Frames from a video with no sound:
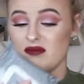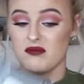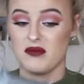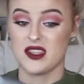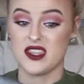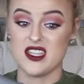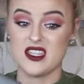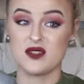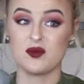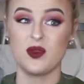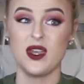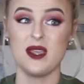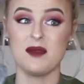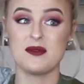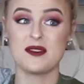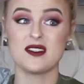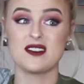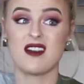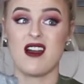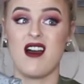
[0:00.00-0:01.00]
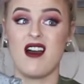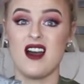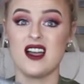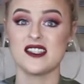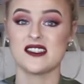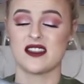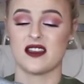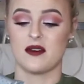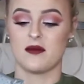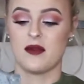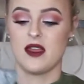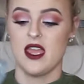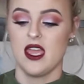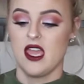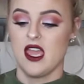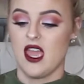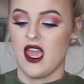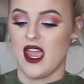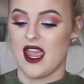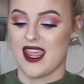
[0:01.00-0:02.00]
But these wipes are awesome,
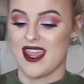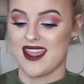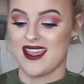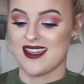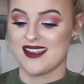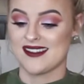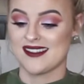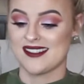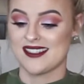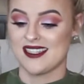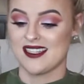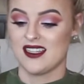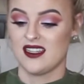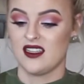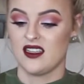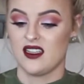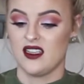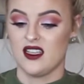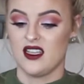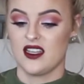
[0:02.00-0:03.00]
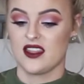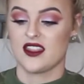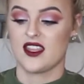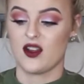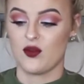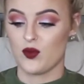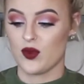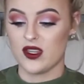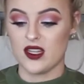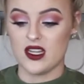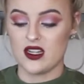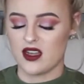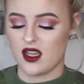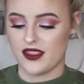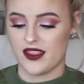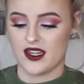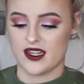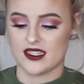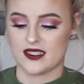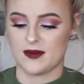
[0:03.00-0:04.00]
and they're really
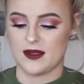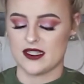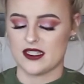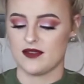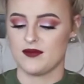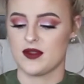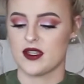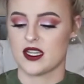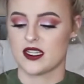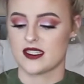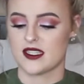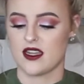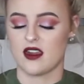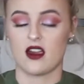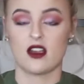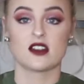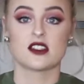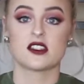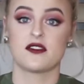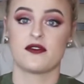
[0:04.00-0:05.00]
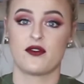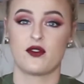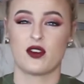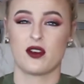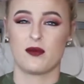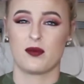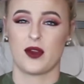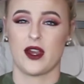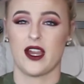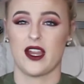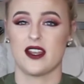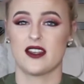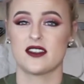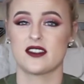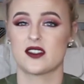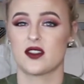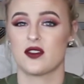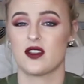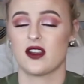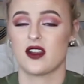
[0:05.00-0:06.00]
not that expensive because they are Sephora brand,
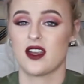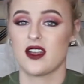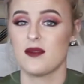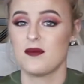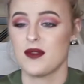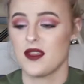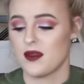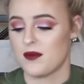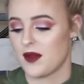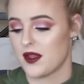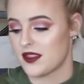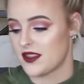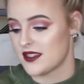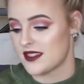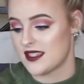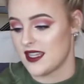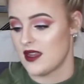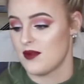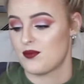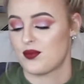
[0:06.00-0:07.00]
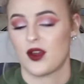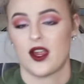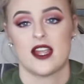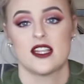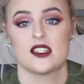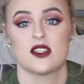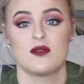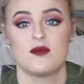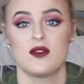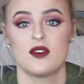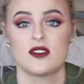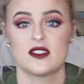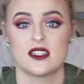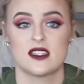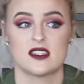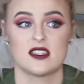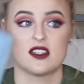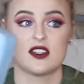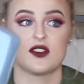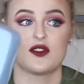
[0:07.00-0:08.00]
so they're going to be about the same price almost
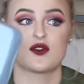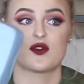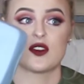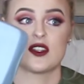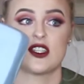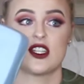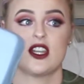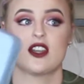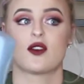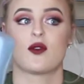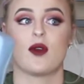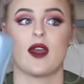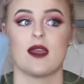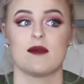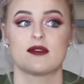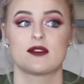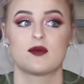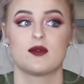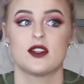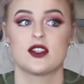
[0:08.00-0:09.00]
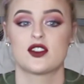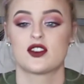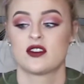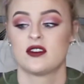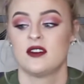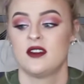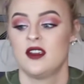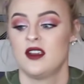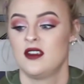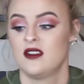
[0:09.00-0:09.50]
as the Neutrogena wipes, which